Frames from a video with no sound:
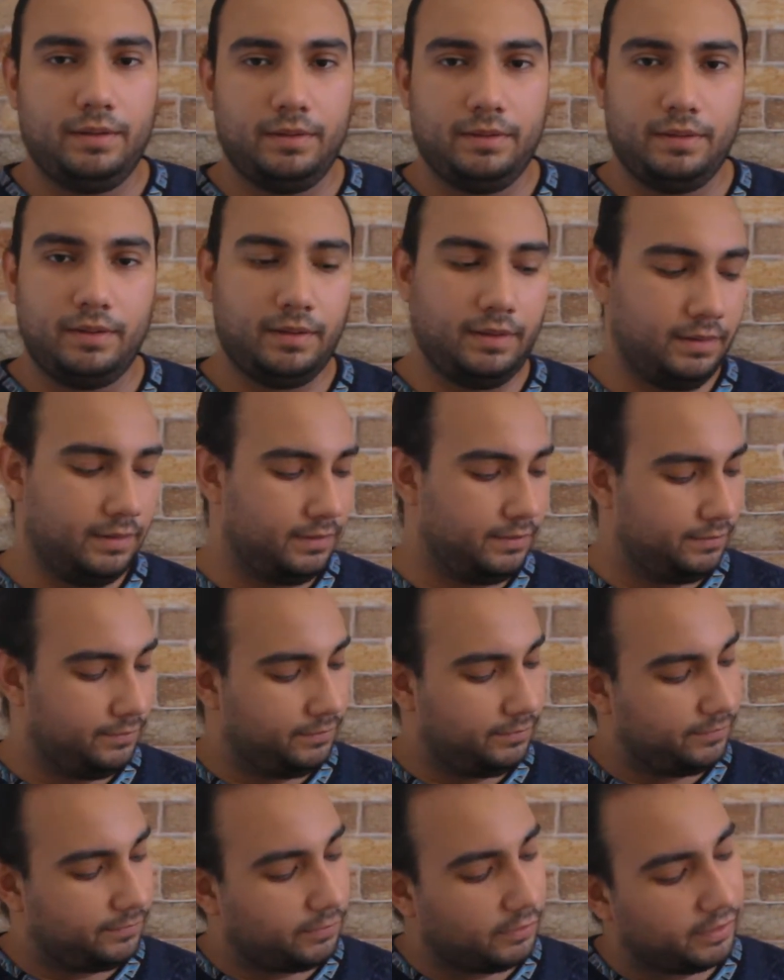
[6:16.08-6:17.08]

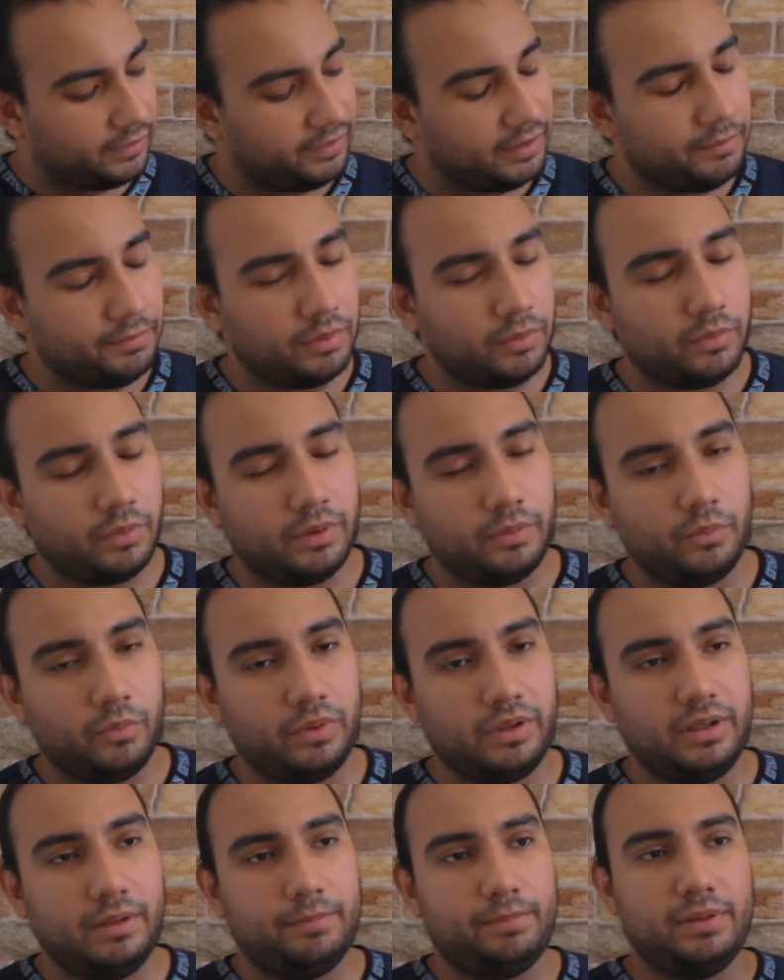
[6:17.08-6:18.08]
For example, when
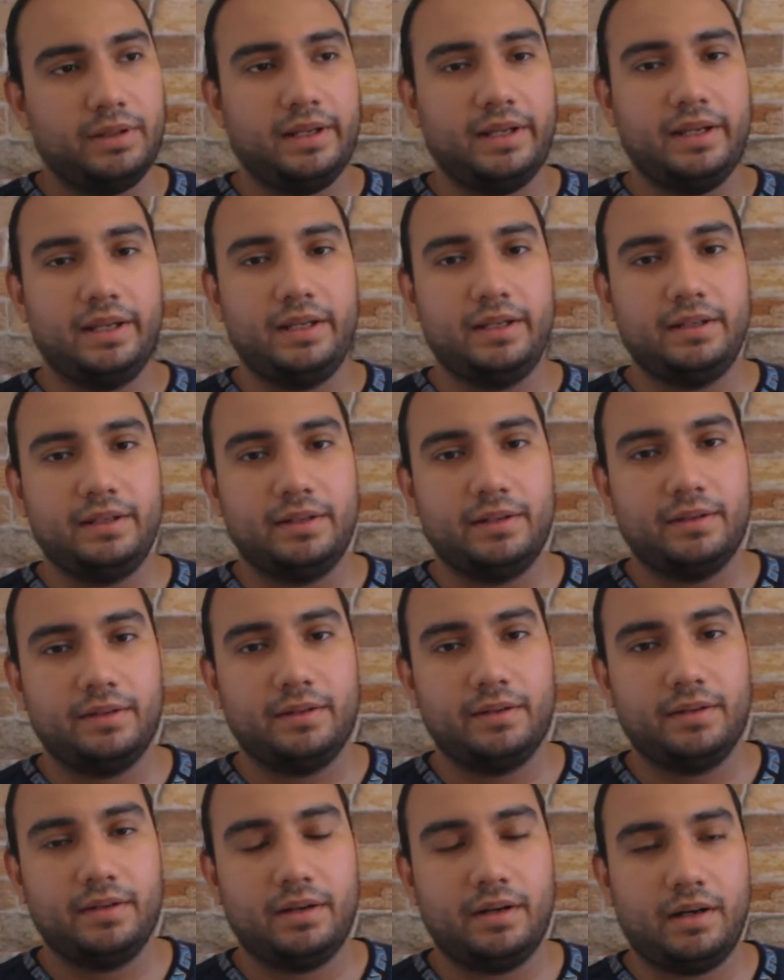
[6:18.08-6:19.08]
we play
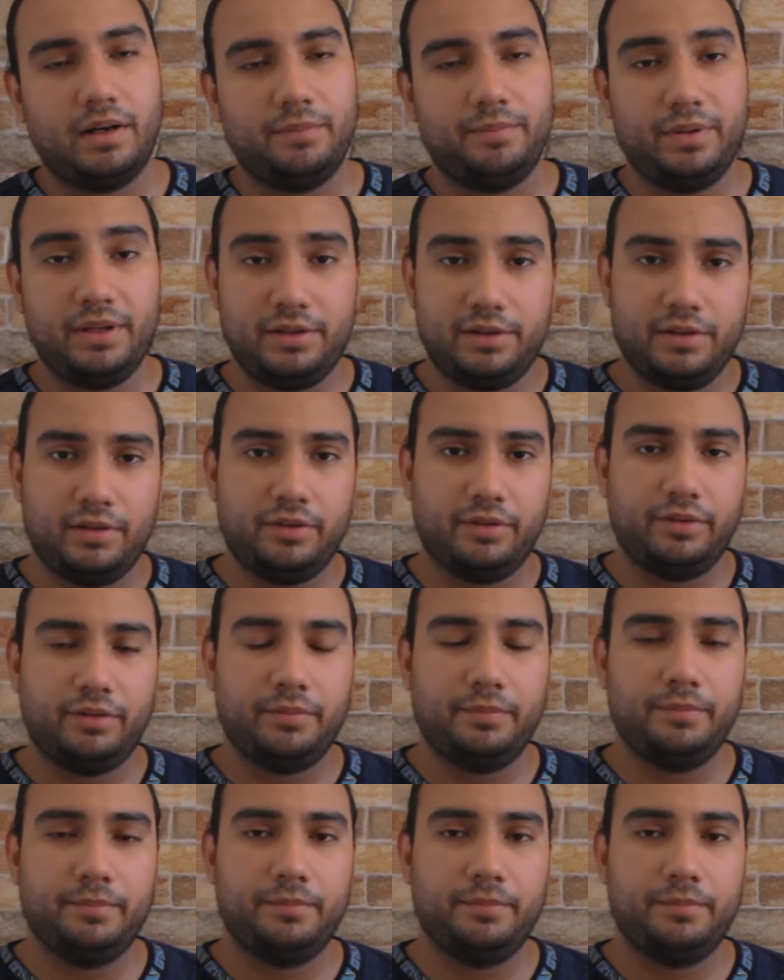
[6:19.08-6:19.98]
arpeggios